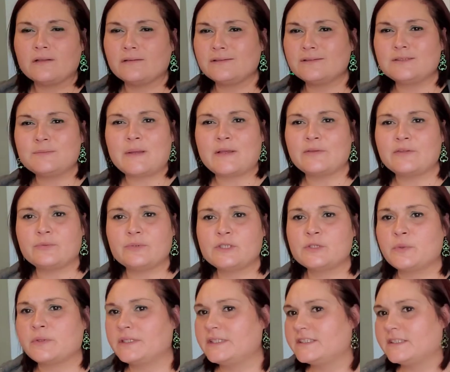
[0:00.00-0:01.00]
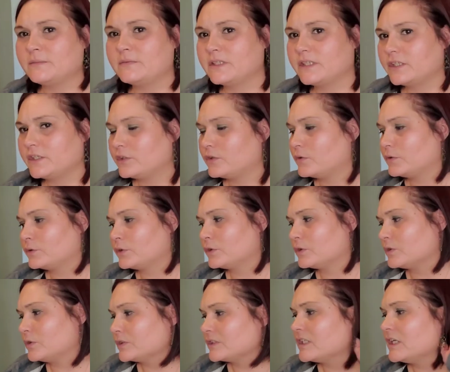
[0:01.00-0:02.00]
It's about 320 something year old
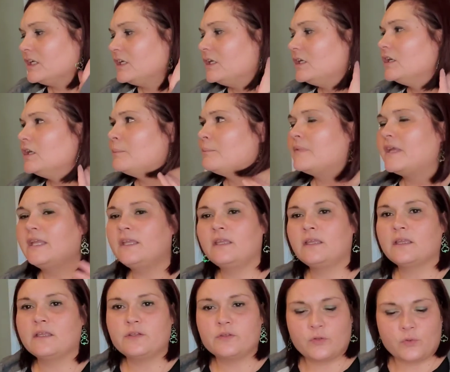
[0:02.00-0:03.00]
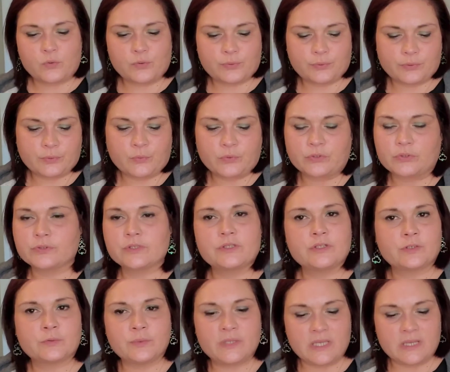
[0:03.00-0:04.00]
girls making it in the corporate world and
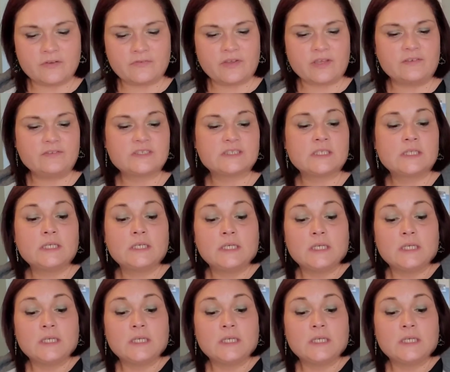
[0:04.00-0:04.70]
their BFFs.